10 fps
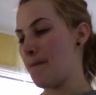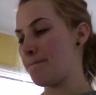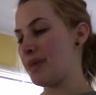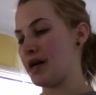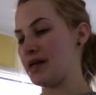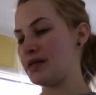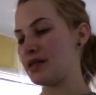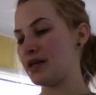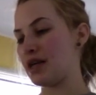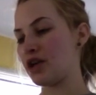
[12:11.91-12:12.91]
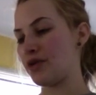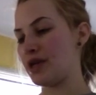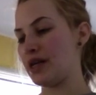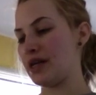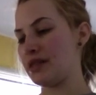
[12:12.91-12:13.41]
But
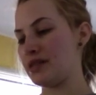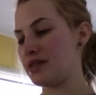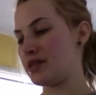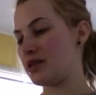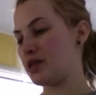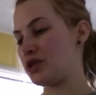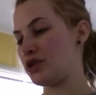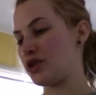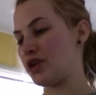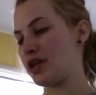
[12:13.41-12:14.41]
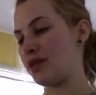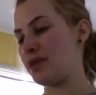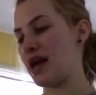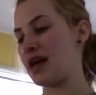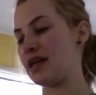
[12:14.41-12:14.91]
ingredients, so you're going to
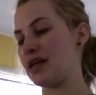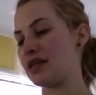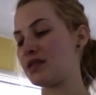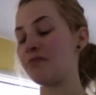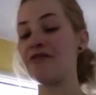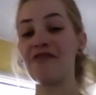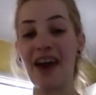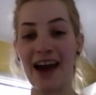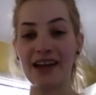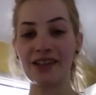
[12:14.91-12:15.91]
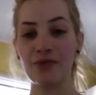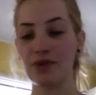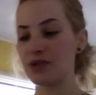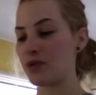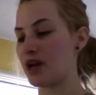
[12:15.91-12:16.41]
be eating some fat
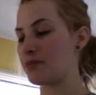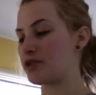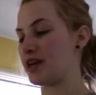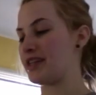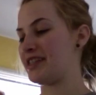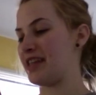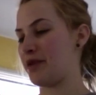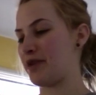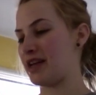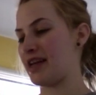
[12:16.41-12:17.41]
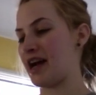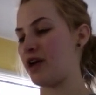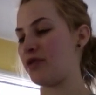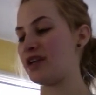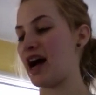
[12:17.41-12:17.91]
is what I'm trying to say right
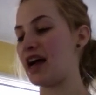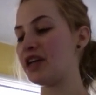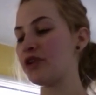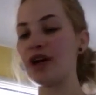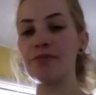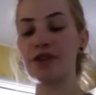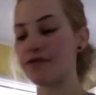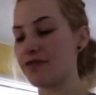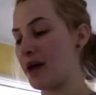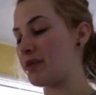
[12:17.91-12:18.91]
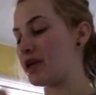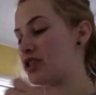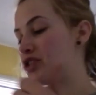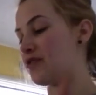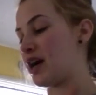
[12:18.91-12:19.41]
now. 9 grams of fat because
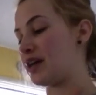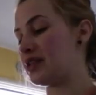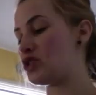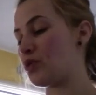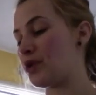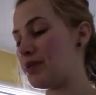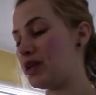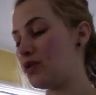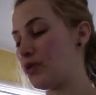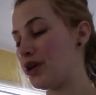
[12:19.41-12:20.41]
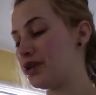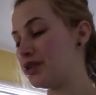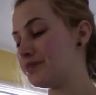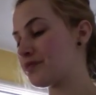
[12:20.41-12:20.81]
you've got the soybean oil.